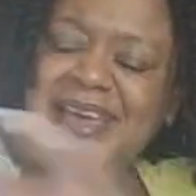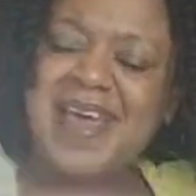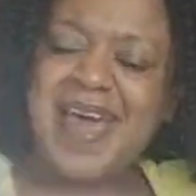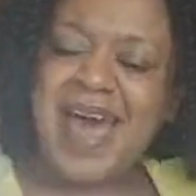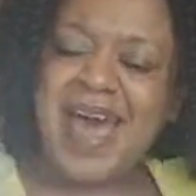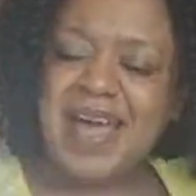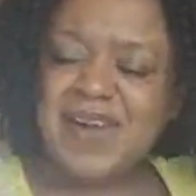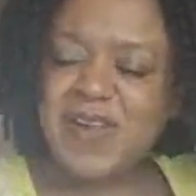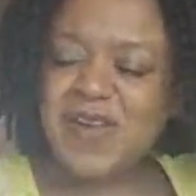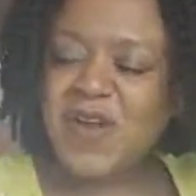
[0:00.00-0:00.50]

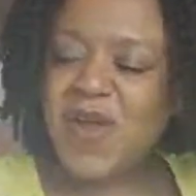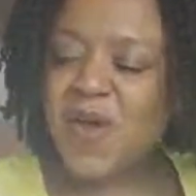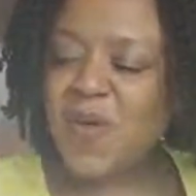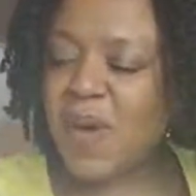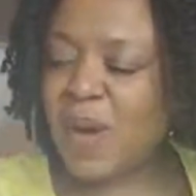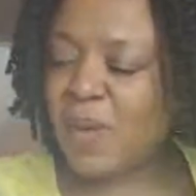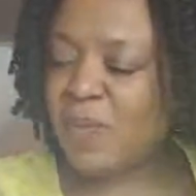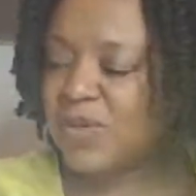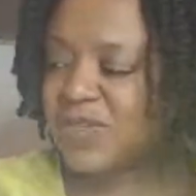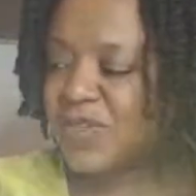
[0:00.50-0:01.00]
I don't know,
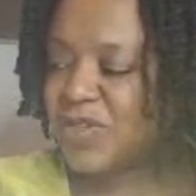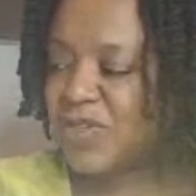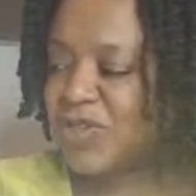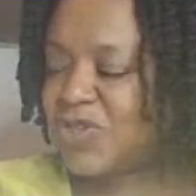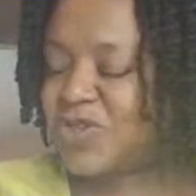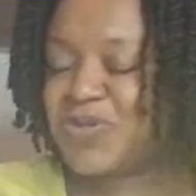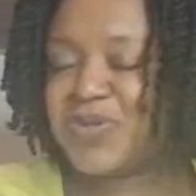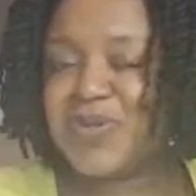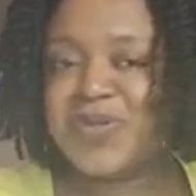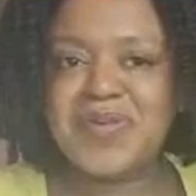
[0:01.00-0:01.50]
I wasn't
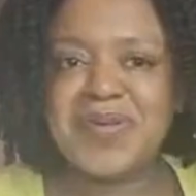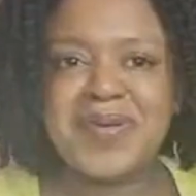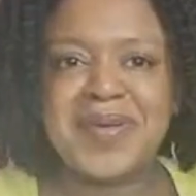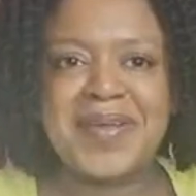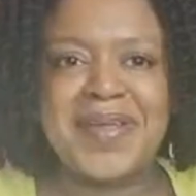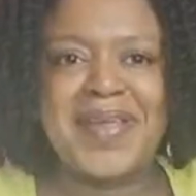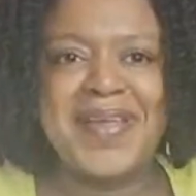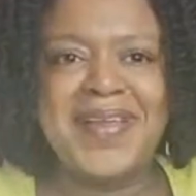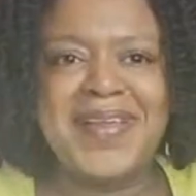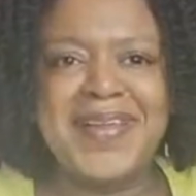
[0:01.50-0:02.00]
sure.
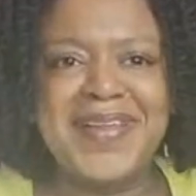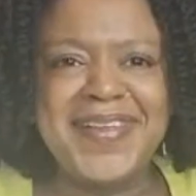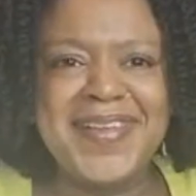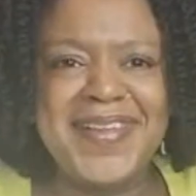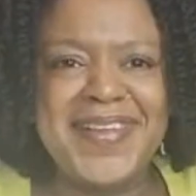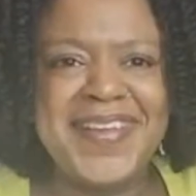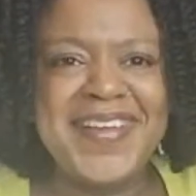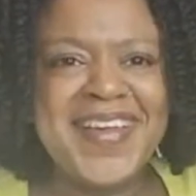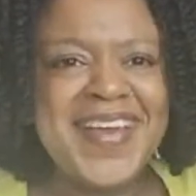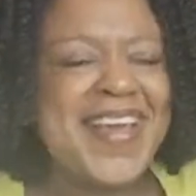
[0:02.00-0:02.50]

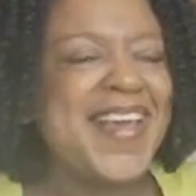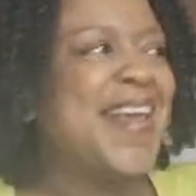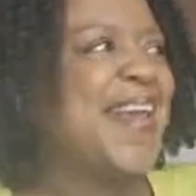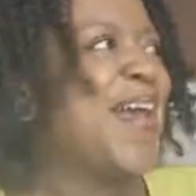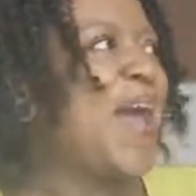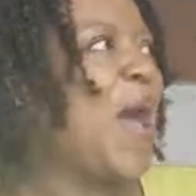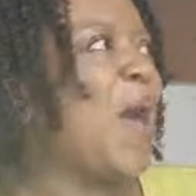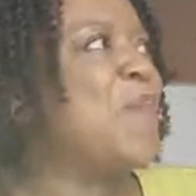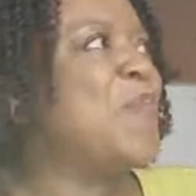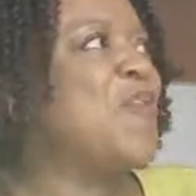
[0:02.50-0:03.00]

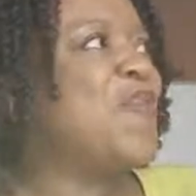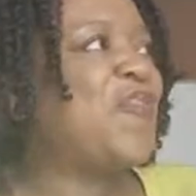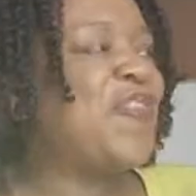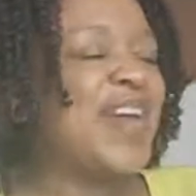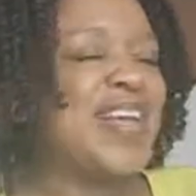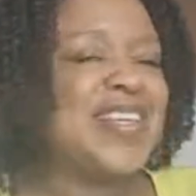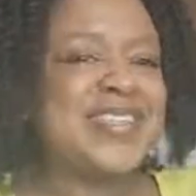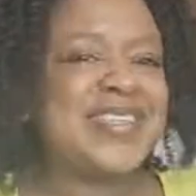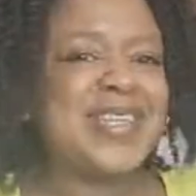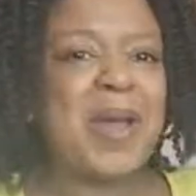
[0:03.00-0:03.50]
I'm a
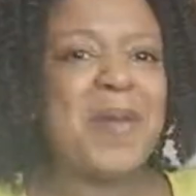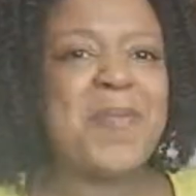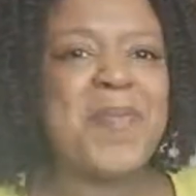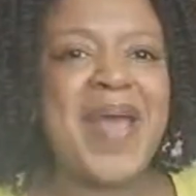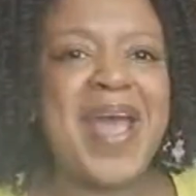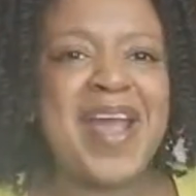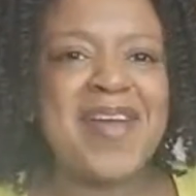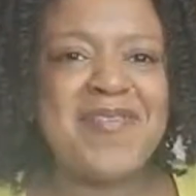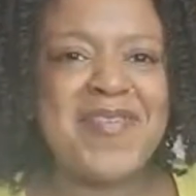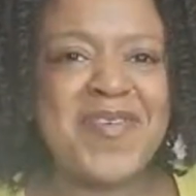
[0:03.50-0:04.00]
first time
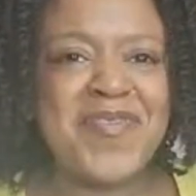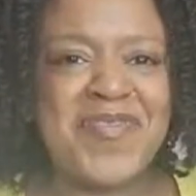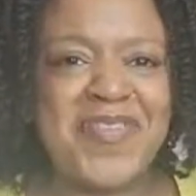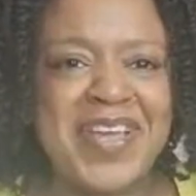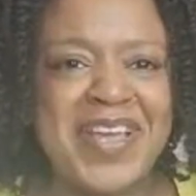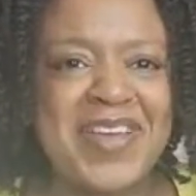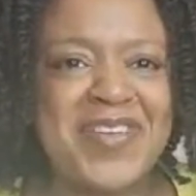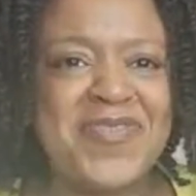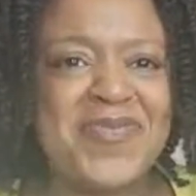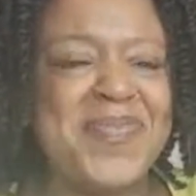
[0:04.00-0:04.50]
parent,
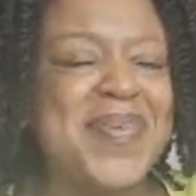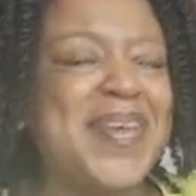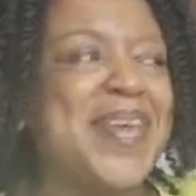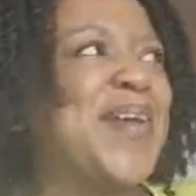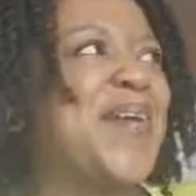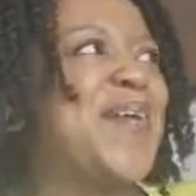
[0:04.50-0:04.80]
forgive me,